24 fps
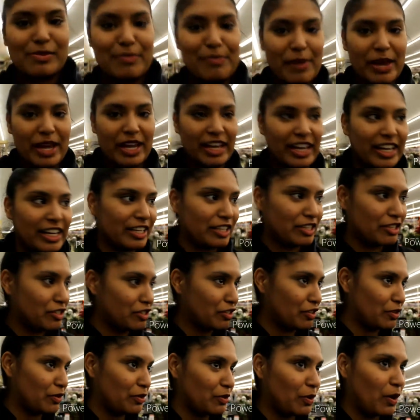so we just
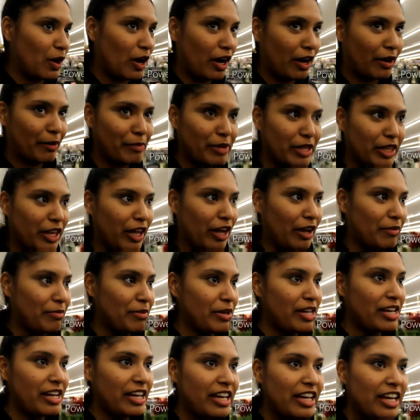made it to
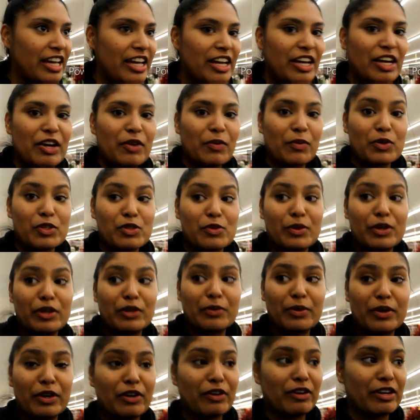Hobby Lobby
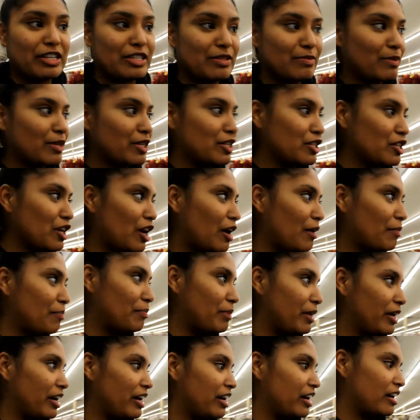so we're doing
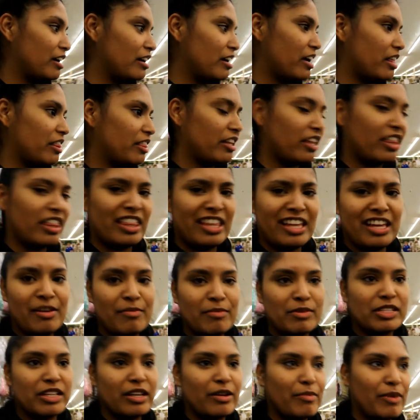Christmas shopping,
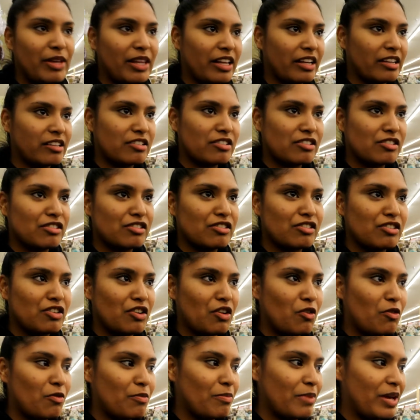and the theme is gonna be like
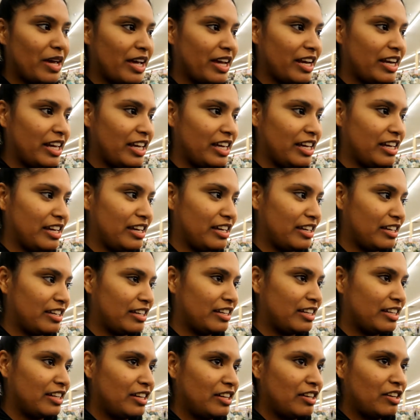
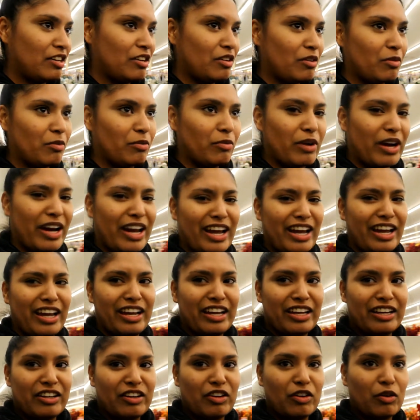snowman-y,
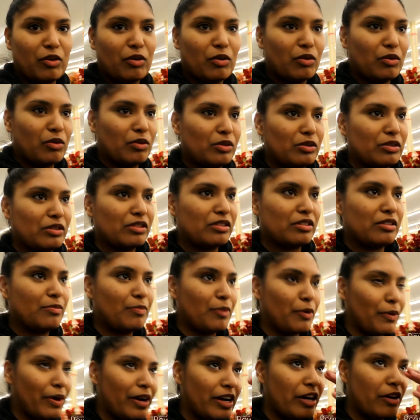red,
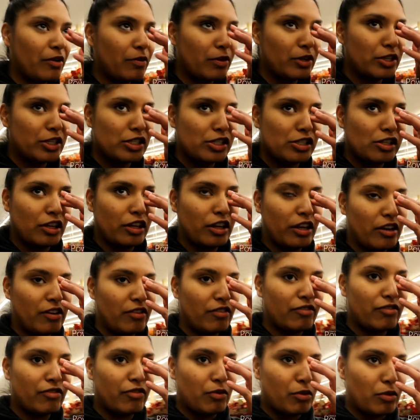gold. But right now we're
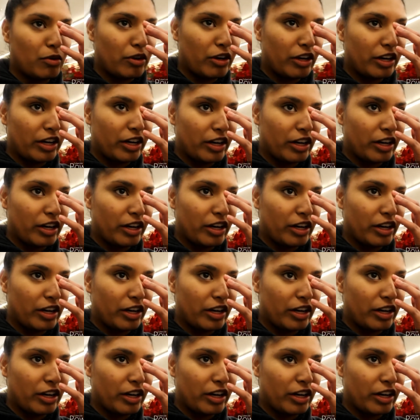just looking